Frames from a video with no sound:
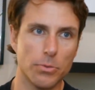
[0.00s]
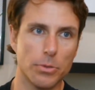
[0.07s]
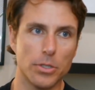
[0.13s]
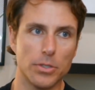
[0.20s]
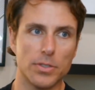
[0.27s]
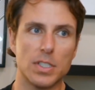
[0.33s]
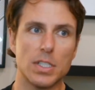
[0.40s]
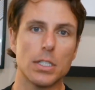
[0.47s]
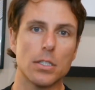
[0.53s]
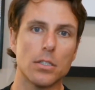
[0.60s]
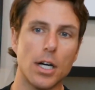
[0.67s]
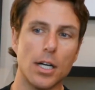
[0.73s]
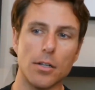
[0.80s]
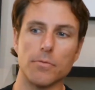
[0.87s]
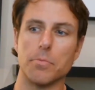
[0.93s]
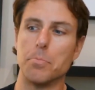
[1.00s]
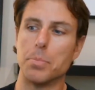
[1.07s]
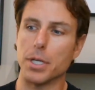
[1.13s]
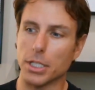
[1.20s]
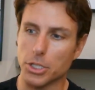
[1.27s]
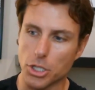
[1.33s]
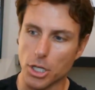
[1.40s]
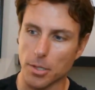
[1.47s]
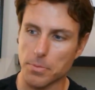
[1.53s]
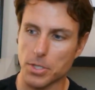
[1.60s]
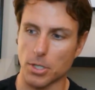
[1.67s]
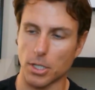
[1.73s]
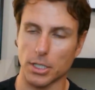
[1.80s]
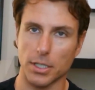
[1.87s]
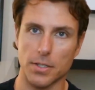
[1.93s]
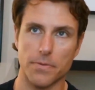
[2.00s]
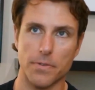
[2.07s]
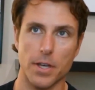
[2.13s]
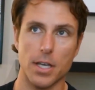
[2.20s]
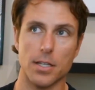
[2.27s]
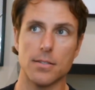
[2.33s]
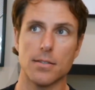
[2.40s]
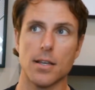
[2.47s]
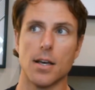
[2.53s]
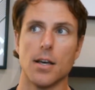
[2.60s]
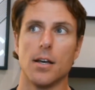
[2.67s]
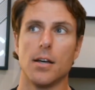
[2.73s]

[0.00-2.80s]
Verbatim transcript: So we don't see a lot of big jumps during this phase.